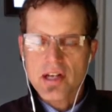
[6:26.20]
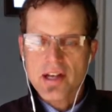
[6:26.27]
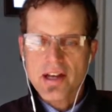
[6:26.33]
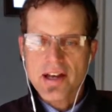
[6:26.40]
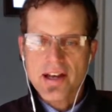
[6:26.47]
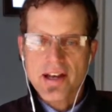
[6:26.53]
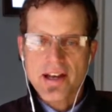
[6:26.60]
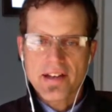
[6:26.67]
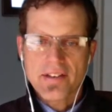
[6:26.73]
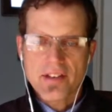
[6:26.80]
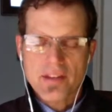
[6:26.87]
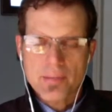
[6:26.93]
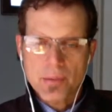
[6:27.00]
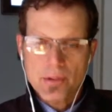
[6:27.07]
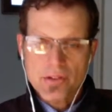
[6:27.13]
and
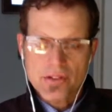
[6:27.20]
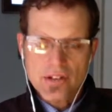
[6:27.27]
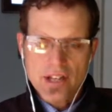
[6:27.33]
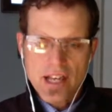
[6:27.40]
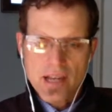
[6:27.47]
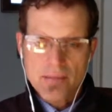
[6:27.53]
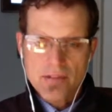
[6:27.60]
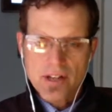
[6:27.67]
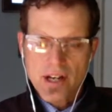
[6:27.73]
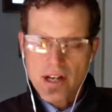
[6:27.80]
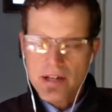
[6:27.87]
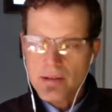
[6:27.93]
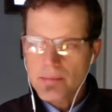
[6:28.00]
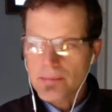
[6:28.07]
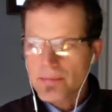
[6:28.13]
they put your names on
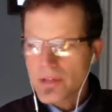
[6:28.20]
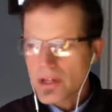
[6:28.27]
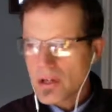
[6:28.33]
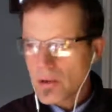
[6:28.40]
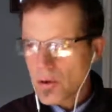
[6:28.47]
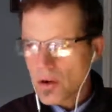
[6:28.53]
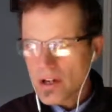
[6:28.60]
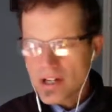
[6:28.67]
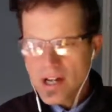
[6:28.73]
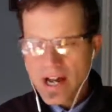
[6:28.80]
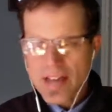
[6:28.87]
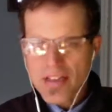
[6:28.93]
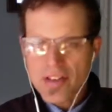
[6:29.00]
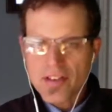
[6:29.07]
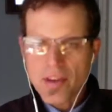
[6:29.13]
them, or I
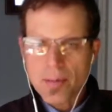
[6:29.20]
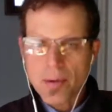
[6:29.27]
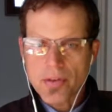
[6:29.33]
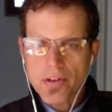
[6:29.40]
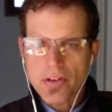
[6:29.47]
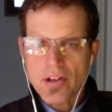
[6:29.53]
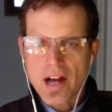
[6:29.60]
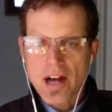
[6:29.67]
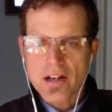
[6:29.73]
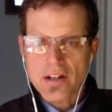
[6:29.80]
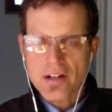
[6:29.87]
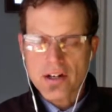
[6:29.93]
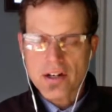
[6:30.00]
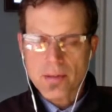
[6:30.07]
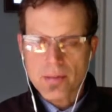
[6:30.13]
think they put the locker
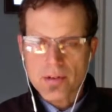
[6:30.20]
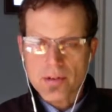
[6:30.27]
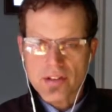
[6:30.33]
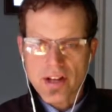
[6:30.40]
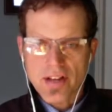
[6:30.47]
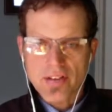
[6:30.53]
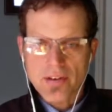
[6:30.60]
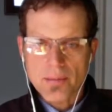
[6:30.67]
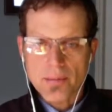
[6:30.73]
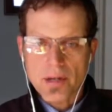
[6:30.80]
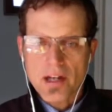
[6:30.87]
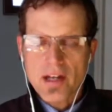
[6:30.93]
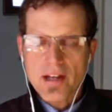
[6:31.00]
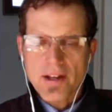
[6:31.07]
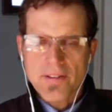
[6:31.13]
numbers on them,
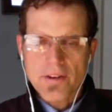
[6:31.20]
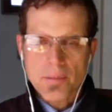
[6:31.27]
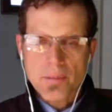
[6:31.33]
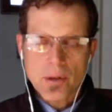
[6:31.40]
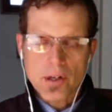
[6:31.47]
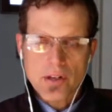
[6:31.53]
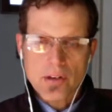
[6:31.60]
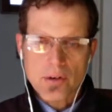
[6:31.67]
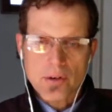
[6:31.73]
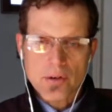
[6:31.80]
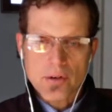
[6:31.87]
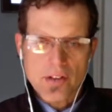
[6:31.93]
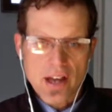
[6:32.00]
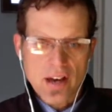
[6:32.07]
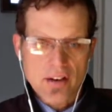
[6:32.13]
and they're putting those
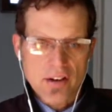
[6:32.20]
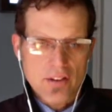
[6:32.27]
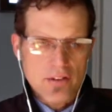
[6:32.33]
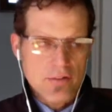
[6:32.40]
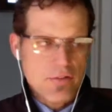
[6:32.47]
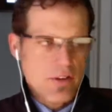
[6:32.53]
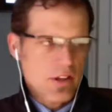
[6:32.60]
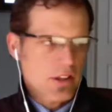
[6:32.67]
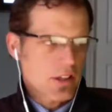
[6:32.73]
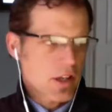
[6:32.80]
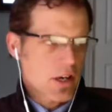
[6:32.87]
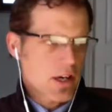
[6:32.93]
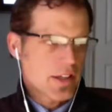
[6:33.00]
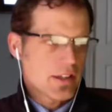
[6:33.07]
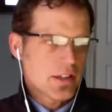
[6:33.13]
out on the front
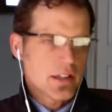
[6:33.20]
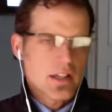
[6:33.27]
lawn,